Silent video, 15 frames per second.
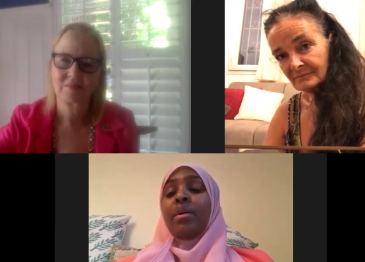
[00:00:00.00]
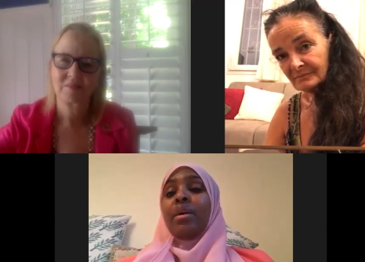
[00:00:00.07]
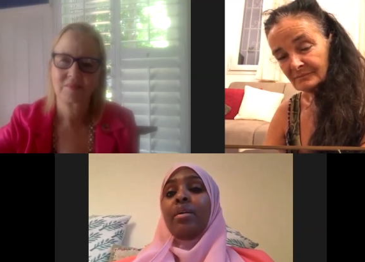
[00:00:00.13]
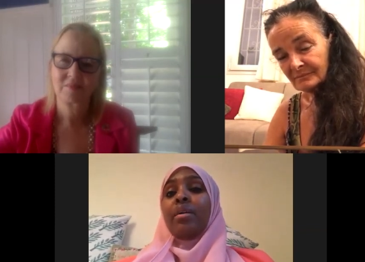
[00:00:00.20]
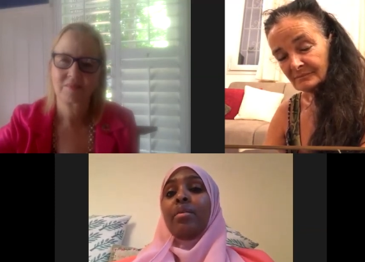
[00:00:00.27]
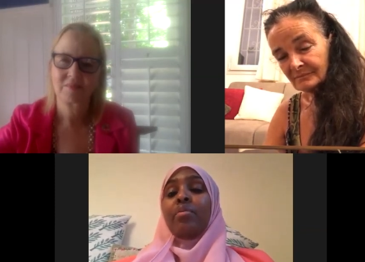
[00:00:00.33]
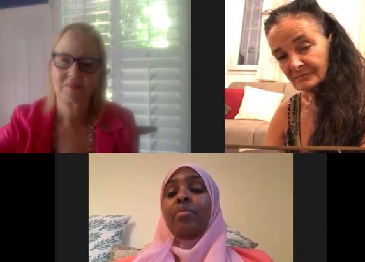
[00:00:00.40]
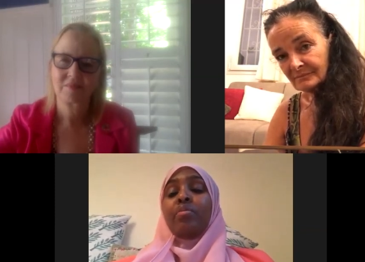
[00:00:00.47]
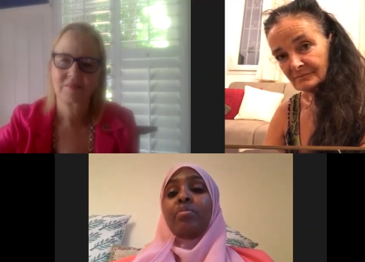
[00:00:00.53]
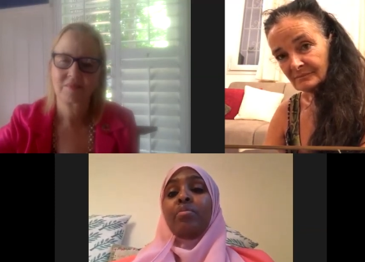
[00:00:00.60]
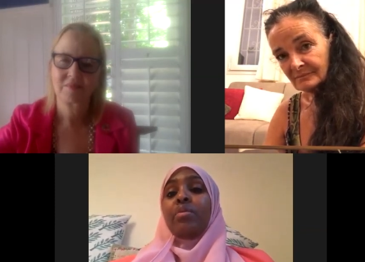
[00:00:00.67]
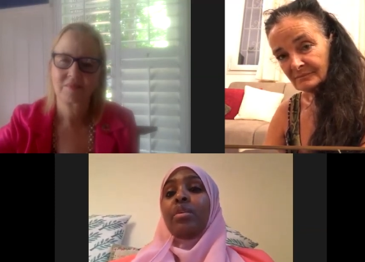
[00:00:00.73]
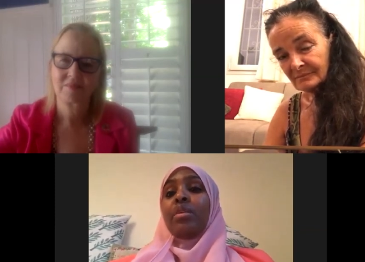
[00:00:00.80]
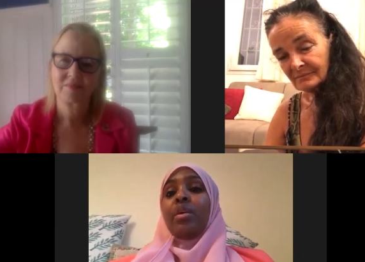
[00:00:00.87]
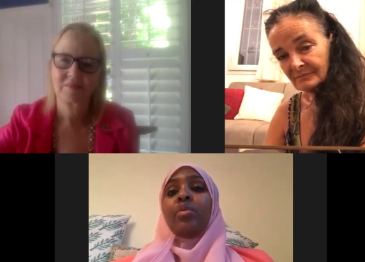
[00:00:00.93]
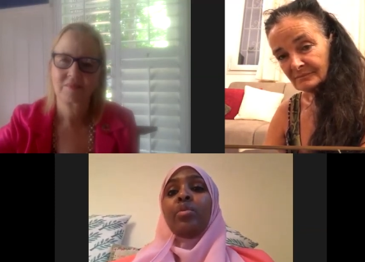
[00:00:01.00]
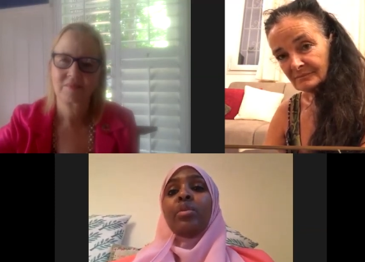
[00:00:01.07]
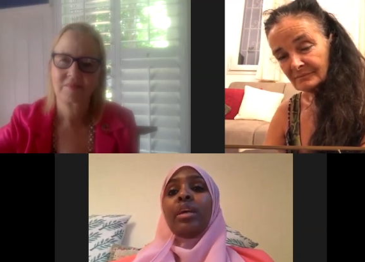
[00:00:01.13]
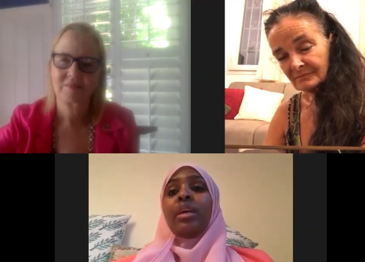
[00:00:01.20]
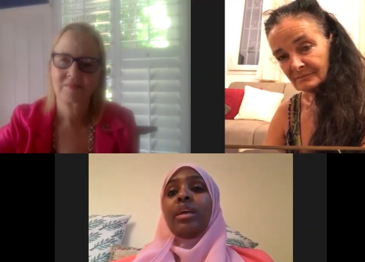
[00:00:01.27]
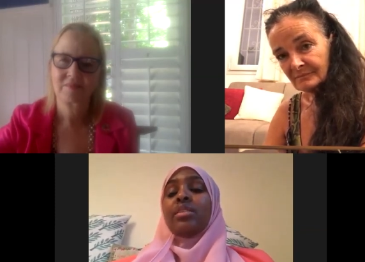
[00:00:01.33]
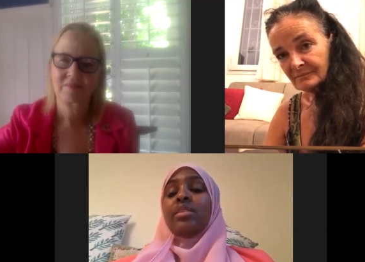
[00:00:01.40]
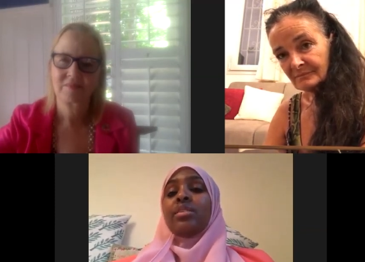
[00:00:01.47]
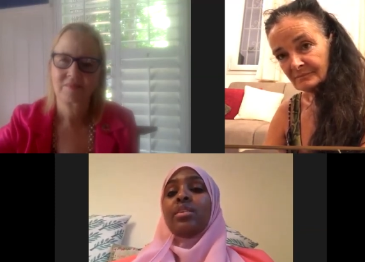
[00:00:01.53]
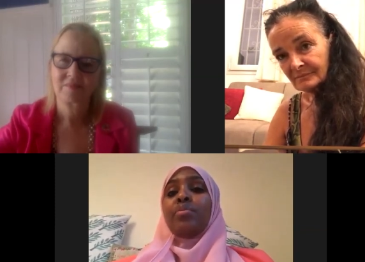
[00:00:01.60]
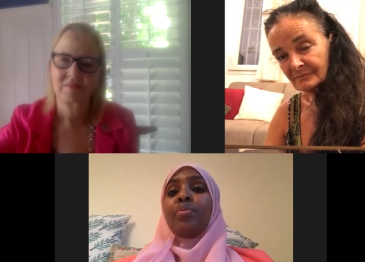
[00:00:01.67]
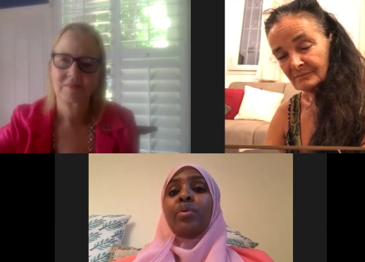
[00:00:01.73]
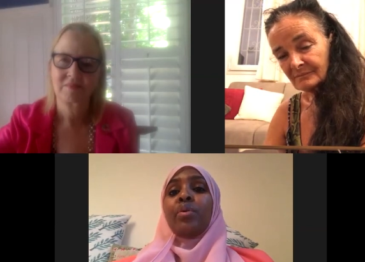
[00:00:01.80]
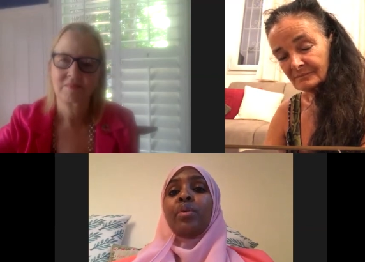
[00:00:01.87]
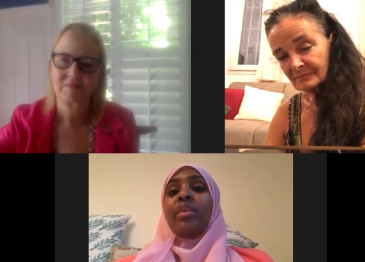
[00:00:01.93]
Speaker 1: Uh, you know they can
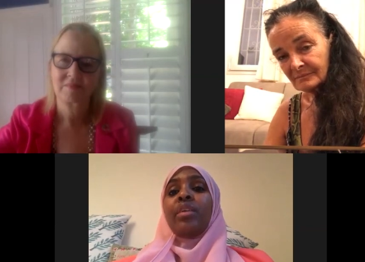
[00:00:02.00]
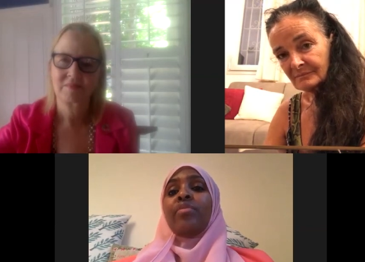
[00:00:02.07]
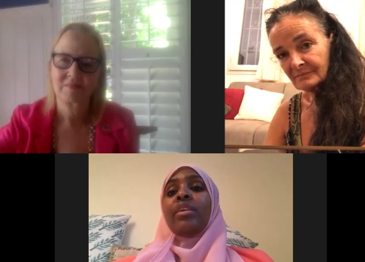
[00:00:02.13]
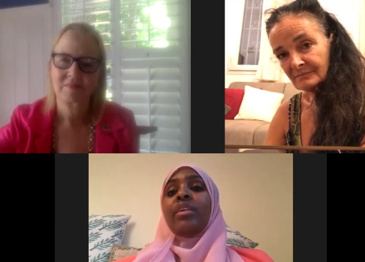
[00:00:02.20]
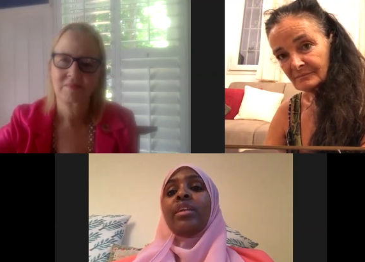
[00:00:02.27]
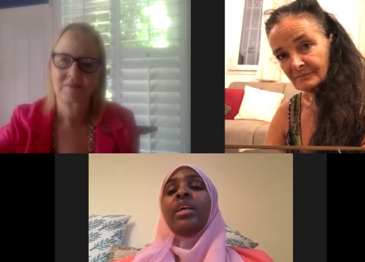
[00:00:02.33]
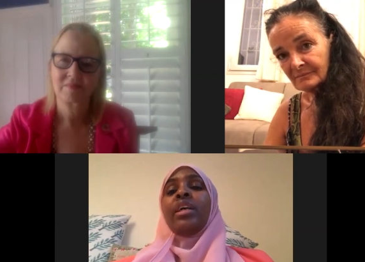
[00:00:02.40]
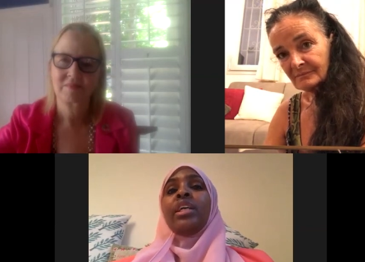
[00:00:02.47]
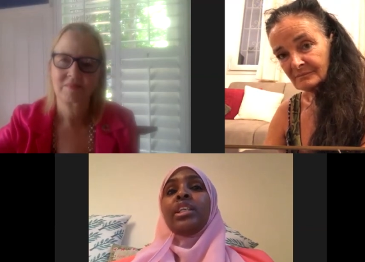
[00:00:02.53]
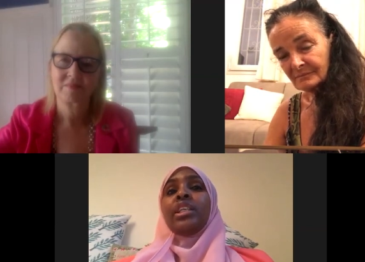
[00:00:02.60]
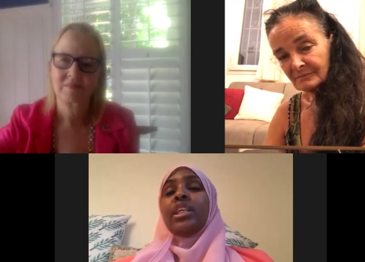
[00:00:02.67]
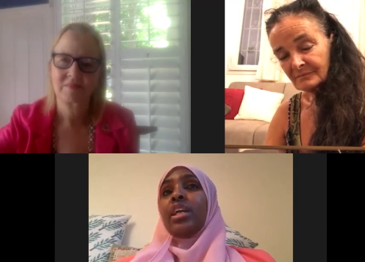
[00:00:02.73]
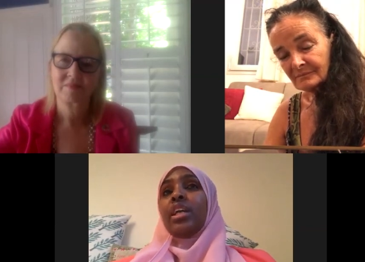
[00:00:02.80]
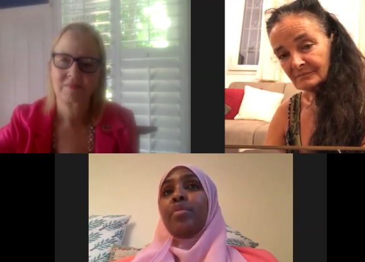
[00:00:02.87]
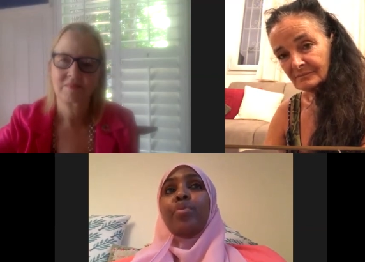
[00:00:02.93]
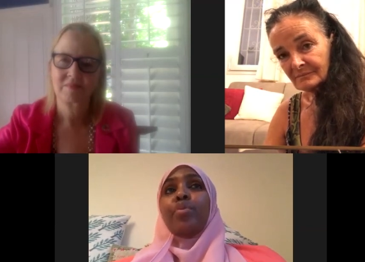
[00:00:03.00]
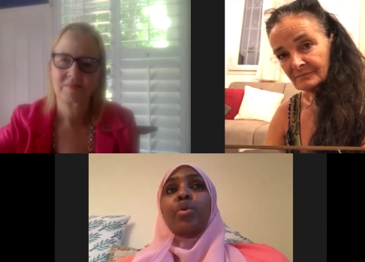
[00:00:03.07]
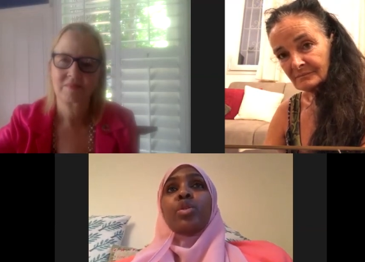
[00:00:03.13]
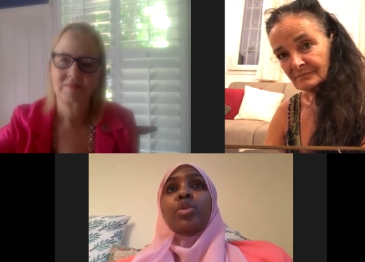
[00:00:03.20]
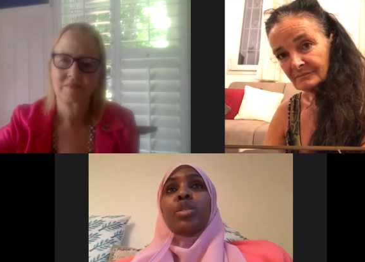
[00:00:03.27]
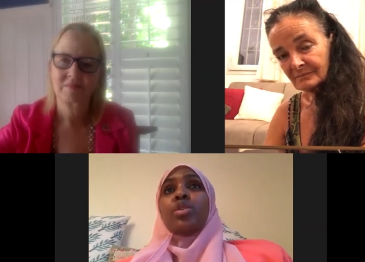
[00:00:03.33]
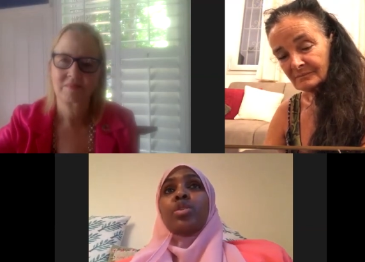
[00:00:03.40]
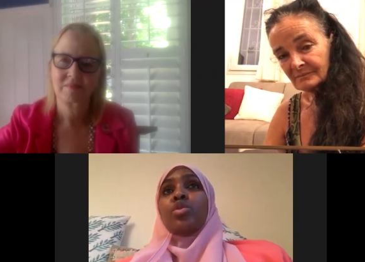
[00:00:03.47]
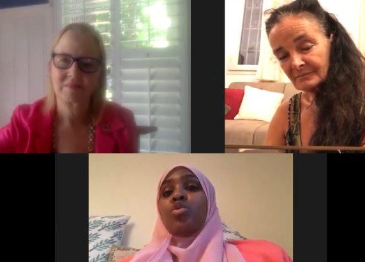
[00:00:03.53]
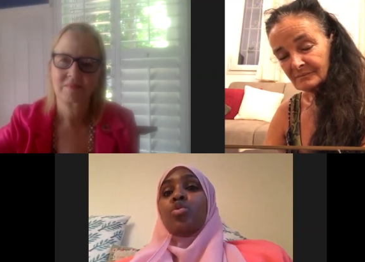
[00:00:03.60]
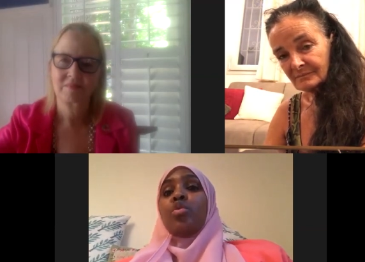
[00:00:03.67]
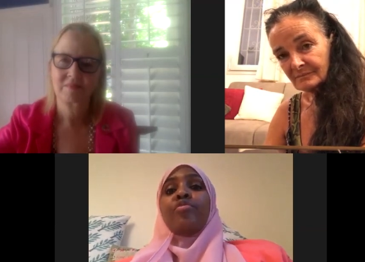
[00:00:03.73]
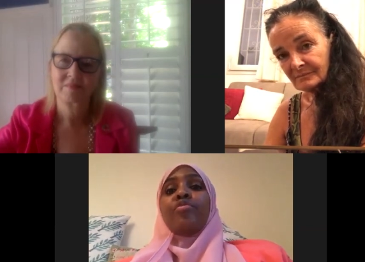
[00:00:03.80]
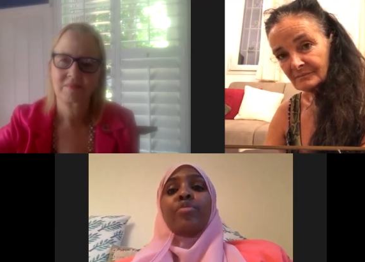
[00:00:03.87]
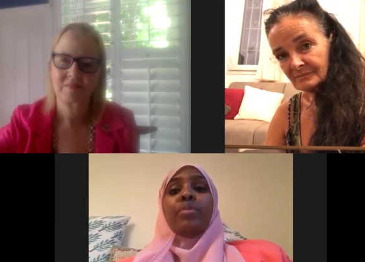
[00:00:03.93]
support even sharing posters or
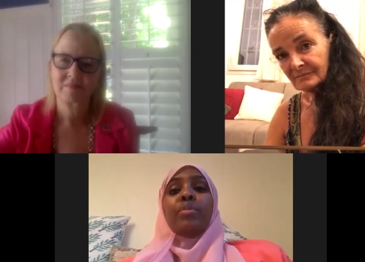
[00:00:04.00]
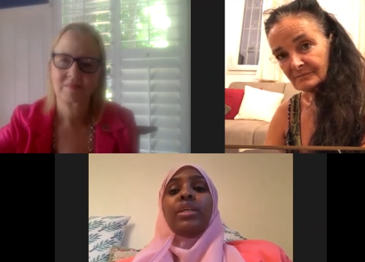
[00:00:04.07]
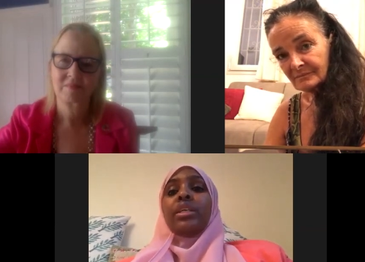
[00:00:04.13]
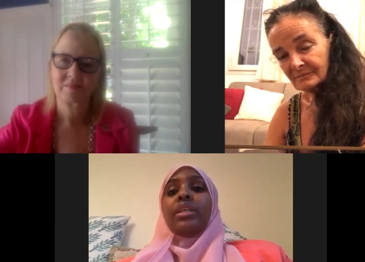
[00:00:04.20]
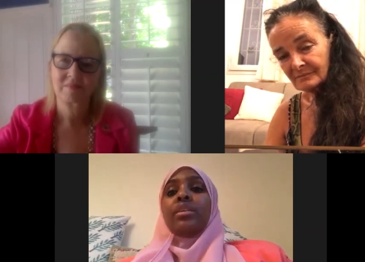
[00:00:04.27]
information.